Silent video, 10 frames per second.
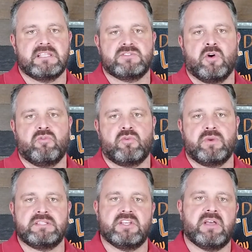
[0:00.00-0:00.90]
that's over
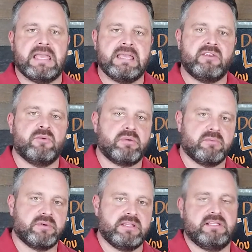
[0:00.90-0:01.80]
retail, and your
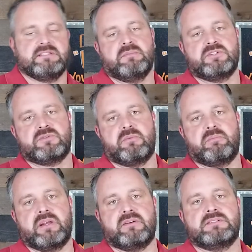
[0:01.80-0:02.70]
property needs a bunch of
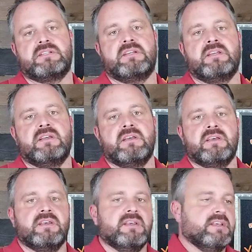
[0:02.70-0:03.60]
repairs.
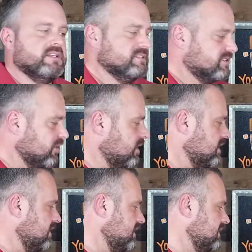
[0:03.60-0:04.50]
So,
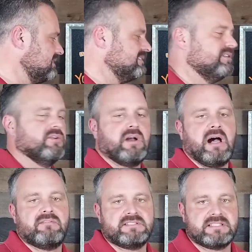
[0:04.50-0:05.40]

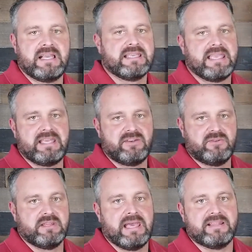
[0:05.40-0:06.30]
obviously I can't
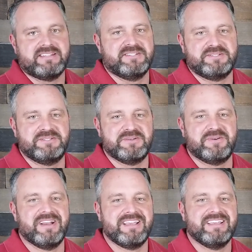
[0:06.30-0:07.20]
do that. There's
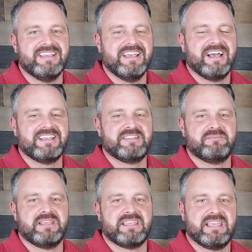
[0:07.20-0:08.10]
no way I
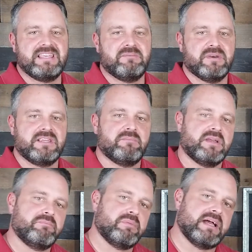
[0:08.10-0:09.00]
can make any money
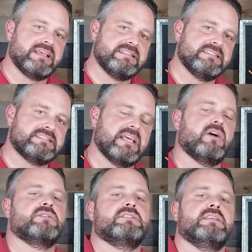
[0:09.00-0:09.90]
by buying this
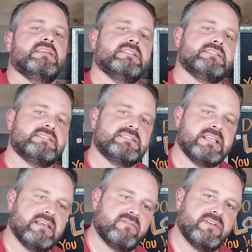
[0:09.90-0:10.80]
house,
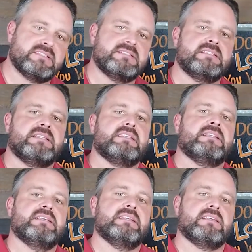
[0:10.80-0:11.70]
fixing it,
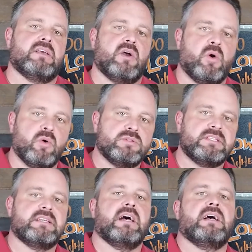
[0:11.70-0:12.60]

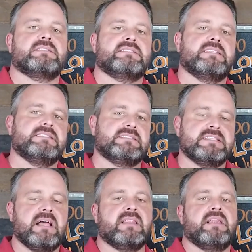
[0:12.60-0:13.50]
holding costs, and
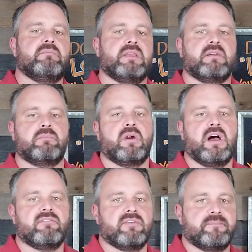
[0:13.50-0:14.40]
sell it and make a
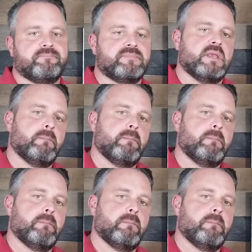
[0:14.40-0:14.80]
profit.